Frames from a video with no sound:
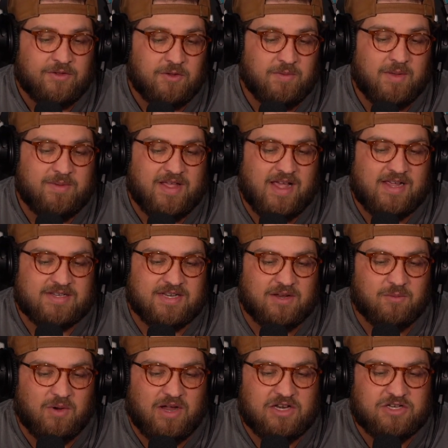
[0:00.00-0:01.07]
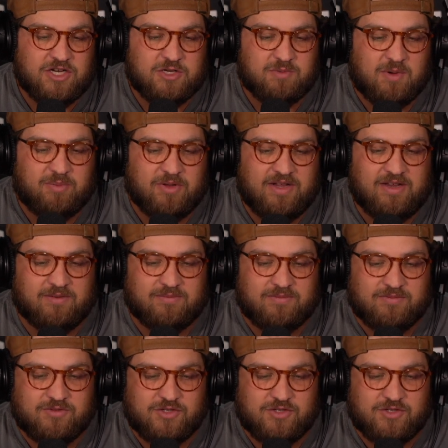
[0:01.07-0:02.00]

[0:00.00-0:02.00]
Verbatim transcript: You may be asking why I changed my plan.